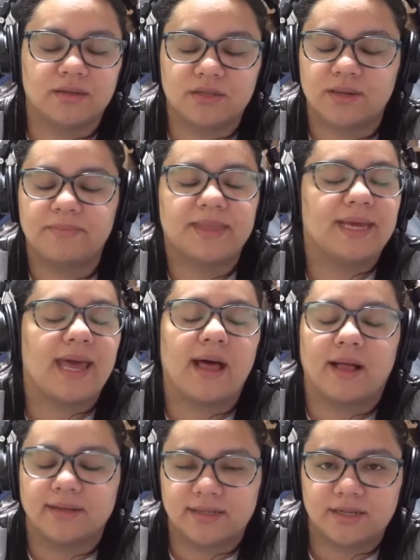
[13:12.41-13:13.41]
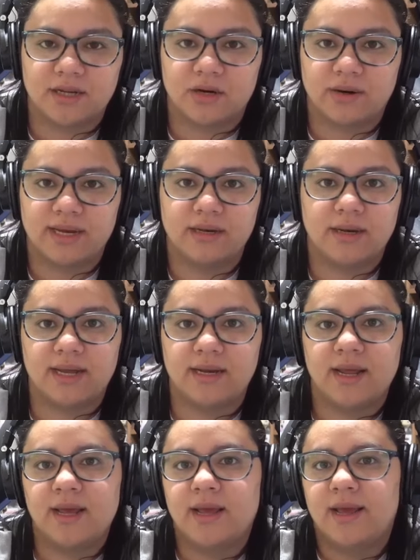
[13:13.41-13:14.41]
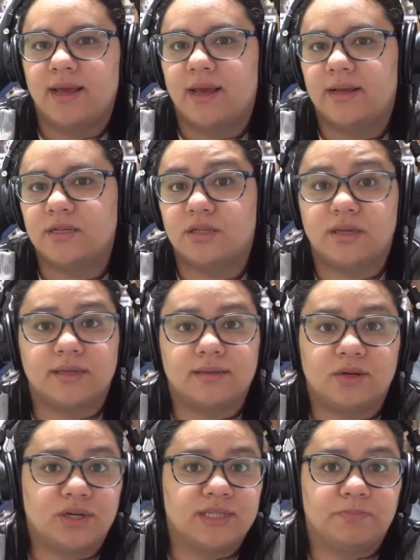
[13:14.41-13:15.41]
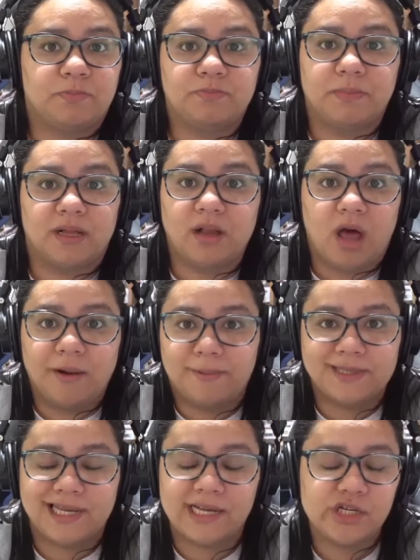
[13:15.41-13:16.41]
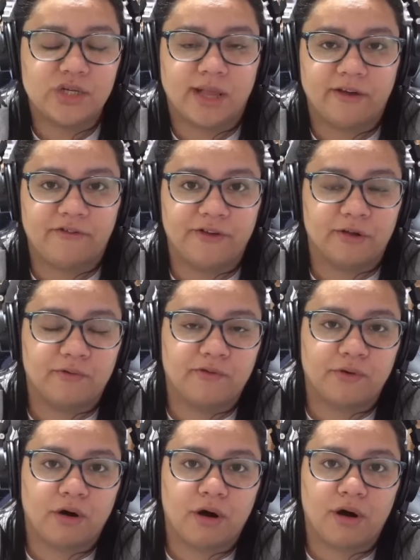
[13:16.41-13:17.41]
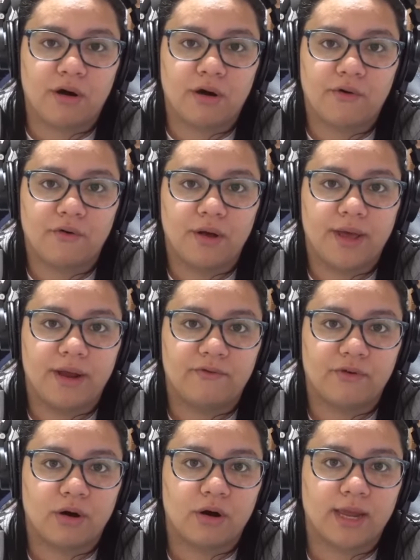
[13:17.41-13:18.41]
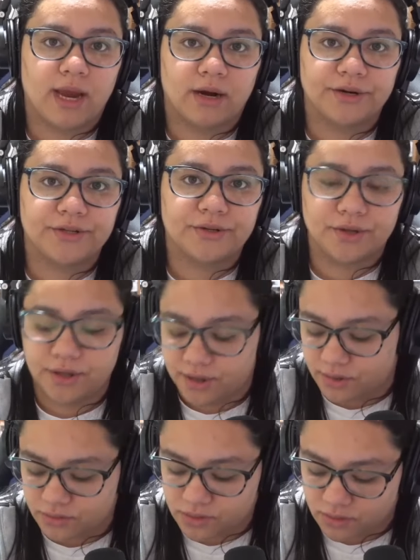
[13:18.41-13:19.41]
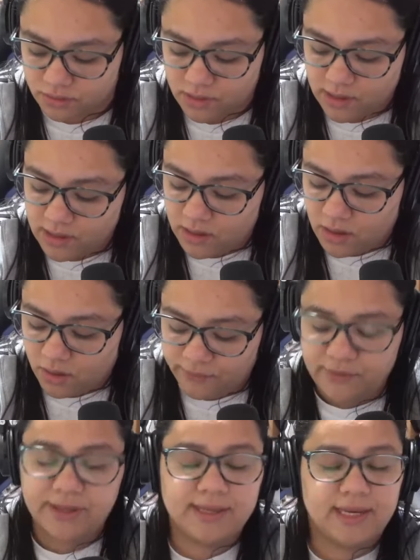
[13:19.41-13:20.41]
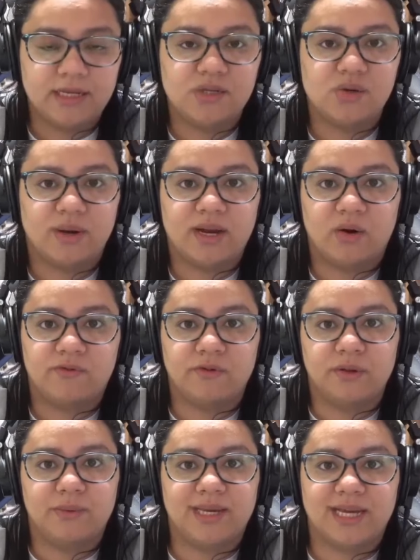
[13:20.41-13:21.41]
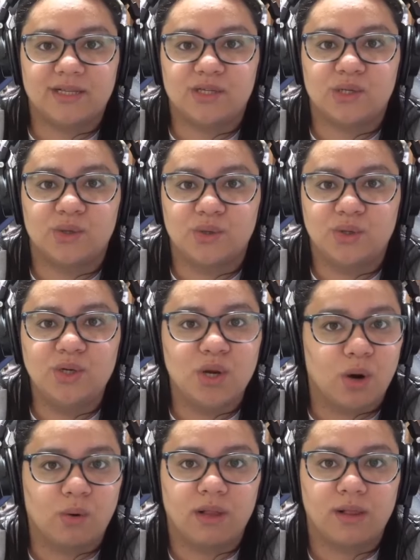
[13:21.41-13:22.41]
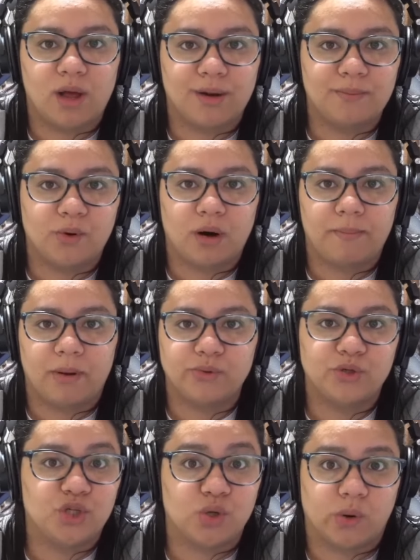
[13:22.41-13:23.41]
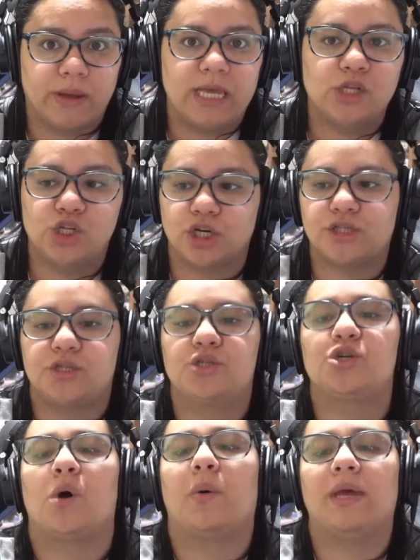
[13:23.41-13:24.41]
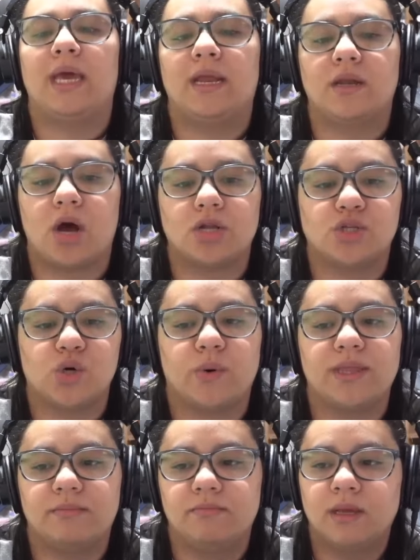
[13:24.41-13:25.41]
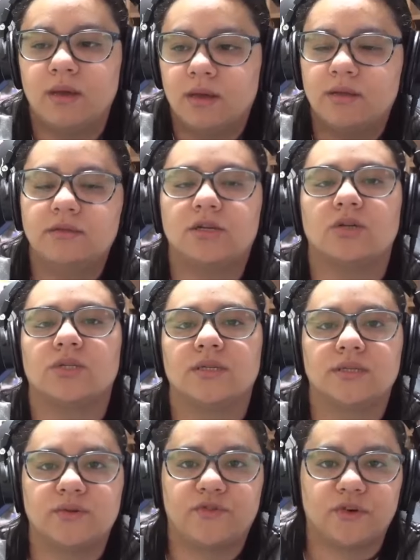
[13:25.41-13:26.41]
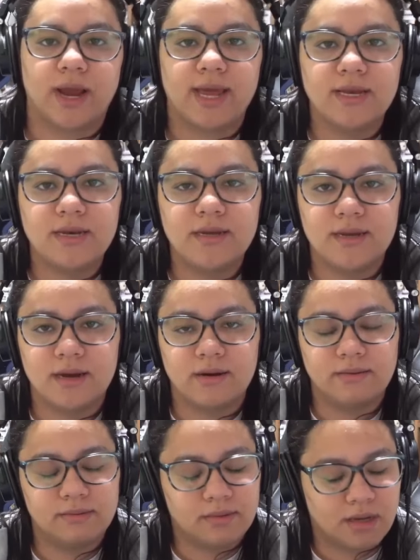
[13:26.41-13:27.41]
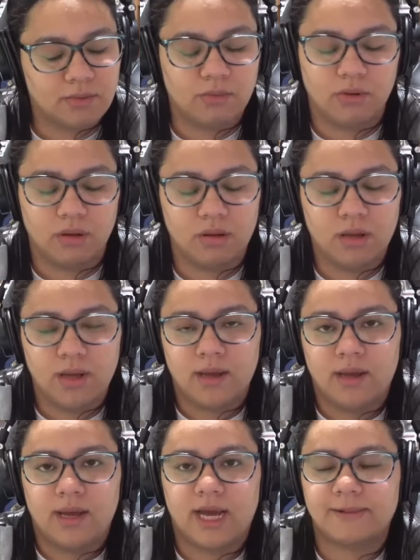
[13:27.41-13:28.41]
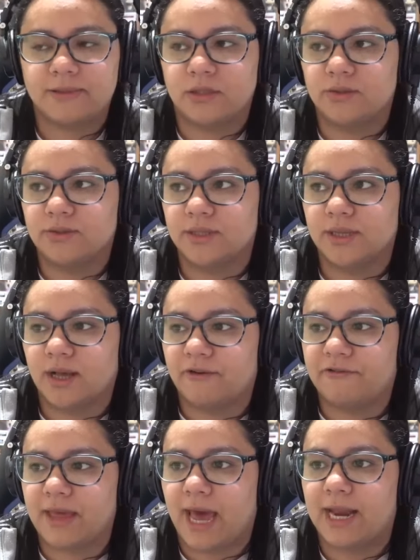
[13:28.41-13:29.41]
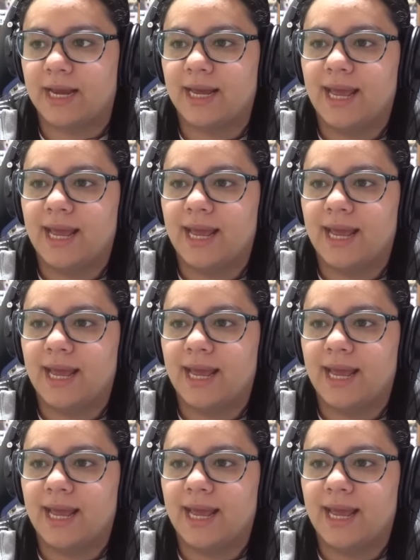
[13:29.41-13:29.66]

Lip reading: Something else, you know. And there is a lot of potential, I feel, for her and for her character, you know. So hopefully they do it. Hopefully we get to know a lot more about Joey. Just Joey and not Joey Dawson's friend, you know. I will absolutely love that.